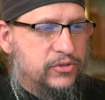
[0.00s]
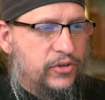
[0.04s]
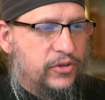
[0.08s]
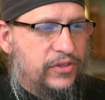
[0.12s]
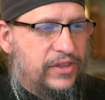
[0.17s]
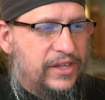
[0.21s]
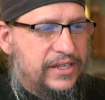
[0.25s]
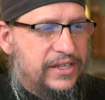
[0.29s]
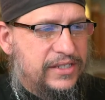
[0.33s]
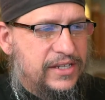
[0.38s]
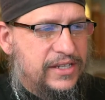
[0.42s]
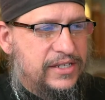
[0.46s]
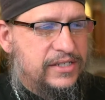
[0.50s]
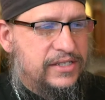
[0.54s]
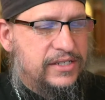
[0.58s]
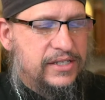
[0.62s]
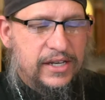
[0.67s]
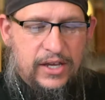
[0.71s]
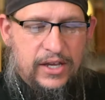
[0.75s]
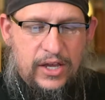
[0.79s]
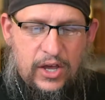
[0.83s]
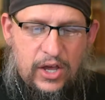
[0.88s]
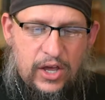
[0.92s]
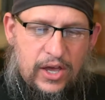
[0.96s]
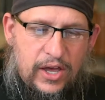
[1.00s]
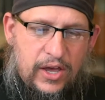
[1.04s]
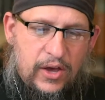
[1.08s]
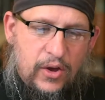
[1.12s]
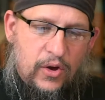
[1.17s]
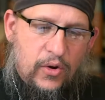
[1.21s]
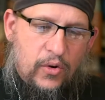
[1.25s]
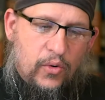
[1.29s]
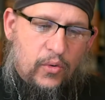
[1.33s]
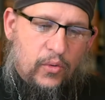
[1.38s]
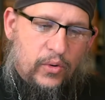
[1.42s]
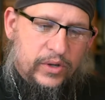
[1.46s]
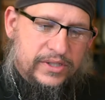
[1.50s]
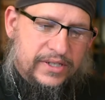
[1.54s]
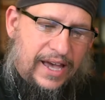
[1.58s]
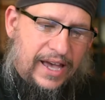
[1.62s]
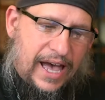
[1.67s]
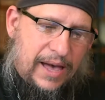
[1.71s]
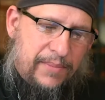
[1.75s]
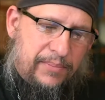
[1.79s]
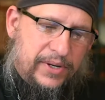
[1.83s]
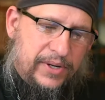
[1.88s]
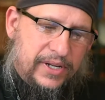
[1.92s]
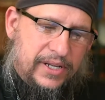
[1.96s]
So this is what's
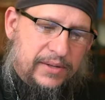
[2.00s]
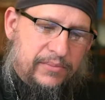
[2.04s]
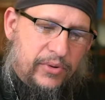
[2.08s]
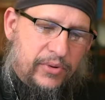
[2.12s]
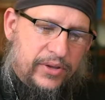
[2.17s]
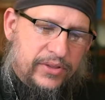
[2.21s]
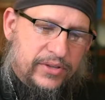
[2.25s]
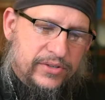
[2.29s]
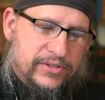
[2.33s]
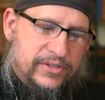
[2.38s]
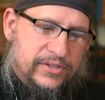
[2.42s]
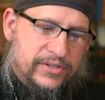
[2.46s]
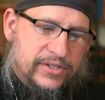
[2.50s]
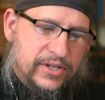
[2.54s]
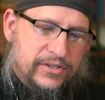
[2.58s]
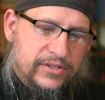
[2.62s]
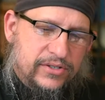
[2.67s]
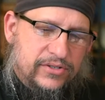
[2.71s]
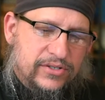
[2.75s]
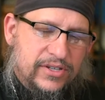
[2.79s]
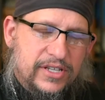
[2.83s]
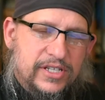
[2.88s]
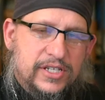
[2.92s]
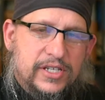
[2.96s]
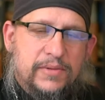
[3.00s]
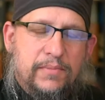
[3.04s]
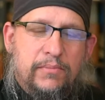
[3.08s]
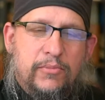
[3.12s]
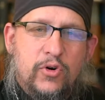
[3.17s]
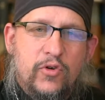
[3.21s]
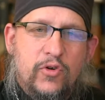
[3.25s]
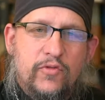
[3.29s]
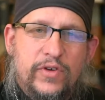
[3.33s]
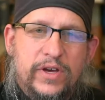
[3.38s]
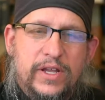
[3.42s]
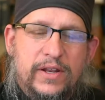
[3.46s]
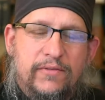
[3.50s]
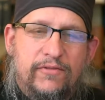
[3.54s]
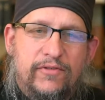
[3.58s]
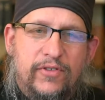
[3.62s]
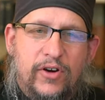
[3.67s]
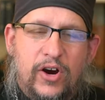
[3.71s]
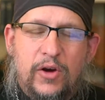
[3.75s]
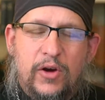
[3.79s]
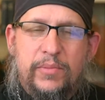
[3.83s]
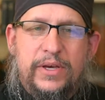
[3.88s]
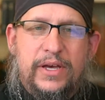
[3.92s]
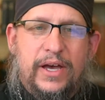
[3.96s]
happening, brothers and sisters, is moving
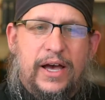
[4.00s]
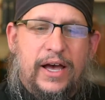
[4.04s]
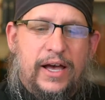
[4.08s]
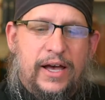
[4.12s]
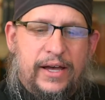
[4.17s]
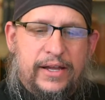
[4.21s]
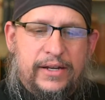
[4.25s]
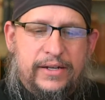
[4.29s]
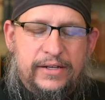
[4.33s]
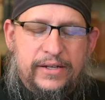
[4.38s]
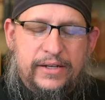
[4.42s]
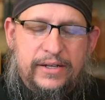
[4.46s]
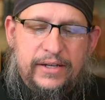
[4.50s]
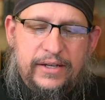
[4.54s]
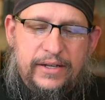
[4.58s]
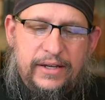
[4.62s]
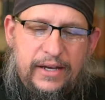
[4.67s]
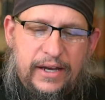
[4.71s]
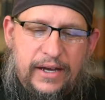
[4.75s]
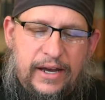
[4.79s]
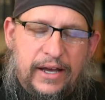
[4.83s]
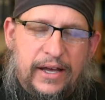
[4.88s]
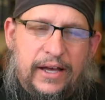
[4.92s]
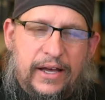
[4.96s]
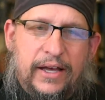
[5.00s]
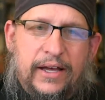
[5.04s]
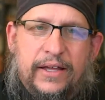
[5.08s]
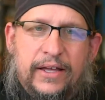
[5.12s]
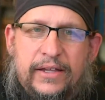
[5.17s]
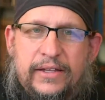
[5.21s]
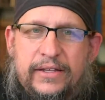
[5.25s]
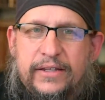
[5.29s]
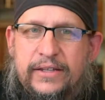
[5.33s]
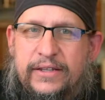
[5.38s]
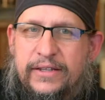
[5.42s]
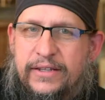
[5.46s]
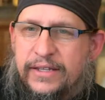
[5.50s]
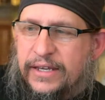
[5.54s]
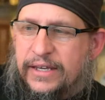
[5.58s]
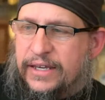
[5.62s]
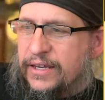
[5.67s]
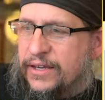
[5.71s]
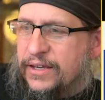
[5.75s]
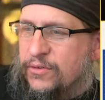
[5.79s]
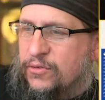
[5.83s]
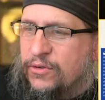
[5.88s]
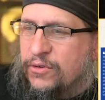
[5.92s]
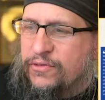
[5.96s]
far beyond uh,
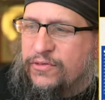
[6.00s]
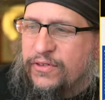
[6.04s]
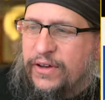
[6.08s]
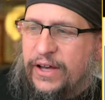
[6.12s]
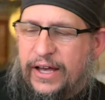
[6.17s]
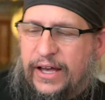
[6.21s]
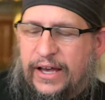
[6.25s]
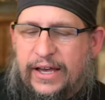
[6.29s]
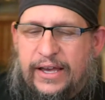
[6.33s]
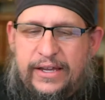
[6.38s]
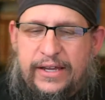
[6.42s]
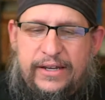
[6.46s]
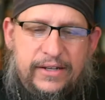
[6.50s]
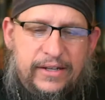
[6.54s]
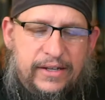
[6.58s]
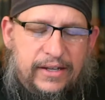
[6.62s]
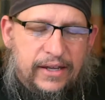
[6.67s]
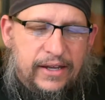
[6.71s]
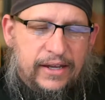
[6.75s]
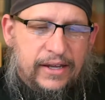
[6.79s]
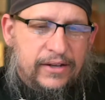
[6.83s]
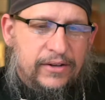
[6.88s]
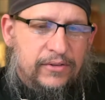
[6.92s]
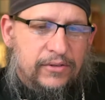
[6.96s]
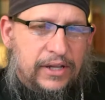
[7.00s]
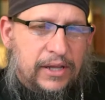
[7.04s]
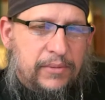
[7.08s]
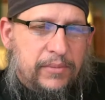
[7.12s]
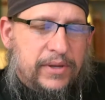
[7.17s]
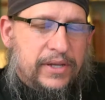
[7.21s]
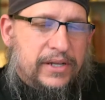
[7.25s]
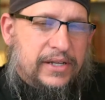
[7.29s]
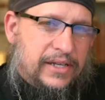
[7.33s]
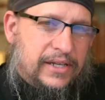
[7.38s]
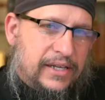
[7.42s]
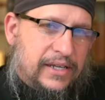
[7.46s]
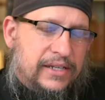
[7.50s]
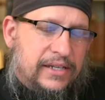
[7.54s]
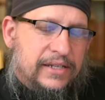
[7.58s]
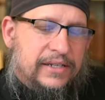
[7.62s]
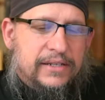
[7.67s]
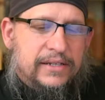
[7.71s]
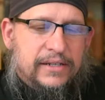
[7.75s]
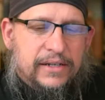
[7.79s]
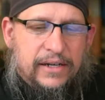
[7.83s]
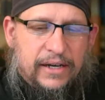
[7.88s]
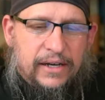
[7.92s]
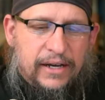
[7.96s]
the refined and limited
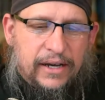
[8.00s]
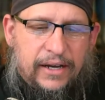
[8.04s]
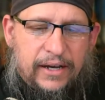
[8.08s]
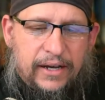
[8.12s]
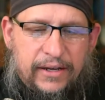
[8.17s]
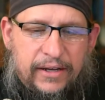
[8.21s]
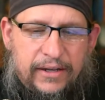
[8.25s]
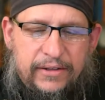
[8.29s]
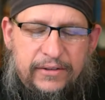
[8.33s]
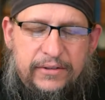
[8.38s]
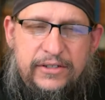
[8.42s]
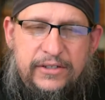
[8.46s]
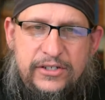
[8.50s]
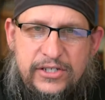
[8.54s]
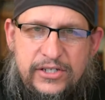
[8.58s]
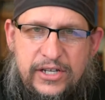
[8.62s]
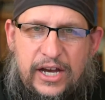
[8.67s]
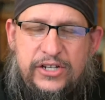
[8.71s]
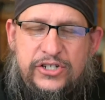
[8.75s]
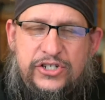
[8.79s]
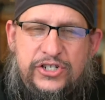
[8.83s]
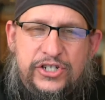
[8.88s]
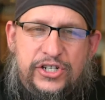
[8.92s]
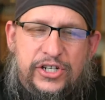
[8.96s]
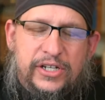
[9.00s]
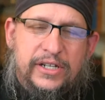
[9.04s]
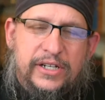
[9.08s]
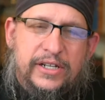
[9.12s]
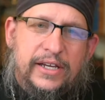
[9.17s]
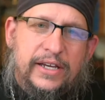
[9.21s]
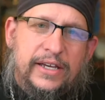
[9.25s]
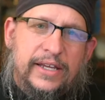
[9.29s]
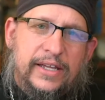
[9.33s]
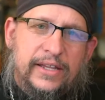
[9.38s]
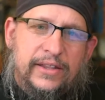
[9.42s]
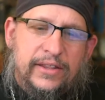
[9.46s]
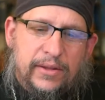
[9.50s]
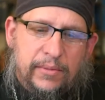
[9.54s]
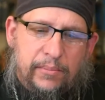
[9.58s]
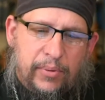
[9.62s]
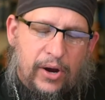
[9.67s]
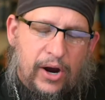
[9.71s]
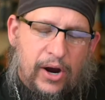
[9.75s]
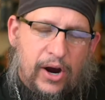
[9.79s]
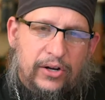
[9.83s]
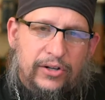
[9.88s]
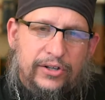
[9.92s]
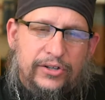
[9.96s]
uh, discussion in the
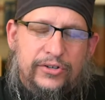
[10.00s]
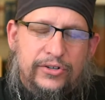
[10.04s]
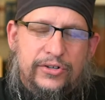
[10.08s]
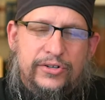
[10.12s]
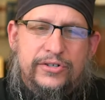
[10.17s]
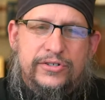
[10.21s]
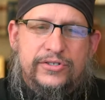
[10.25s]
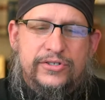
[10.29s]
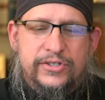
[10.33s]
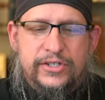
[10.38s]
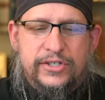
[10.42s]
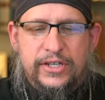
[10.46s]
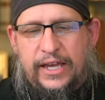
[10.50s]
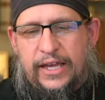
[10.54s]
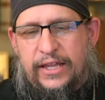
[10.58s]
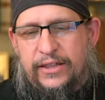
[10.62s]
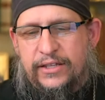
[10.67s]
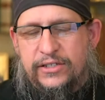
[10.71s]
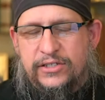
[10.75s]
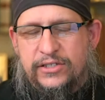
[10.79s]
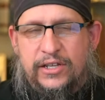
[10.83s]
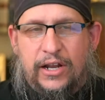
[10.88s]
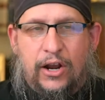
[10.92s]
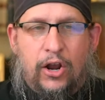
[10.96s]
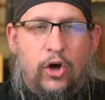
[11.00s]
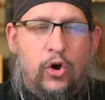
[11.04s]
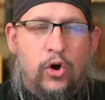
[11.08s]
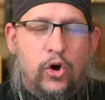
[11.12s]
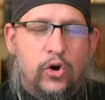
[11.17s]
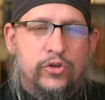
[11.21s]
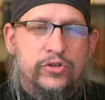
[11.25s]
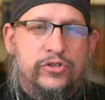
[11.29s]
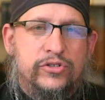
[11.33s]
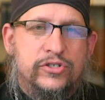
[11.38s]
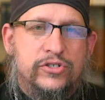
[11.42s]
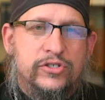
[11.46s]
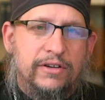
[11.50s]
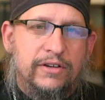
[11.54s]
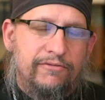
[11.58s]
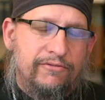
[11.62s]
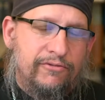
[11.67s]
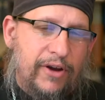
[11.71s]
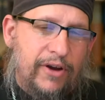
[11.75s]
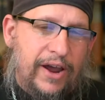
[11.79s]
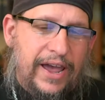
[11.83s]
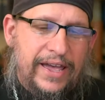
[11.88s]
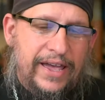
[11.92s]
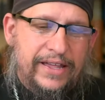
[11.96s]
parlors and the salons of
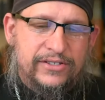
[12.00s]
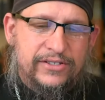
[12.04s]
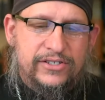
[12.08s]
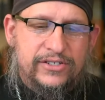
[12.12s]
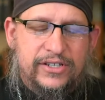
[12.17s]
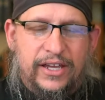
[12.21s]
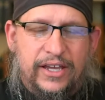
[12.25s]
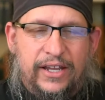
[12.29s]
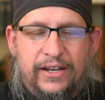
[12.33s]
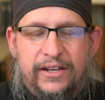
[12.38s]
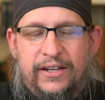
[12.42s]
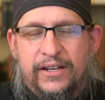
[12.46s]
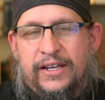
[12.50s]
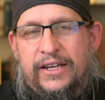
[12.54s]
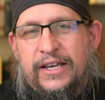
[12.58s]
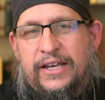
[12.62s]
France and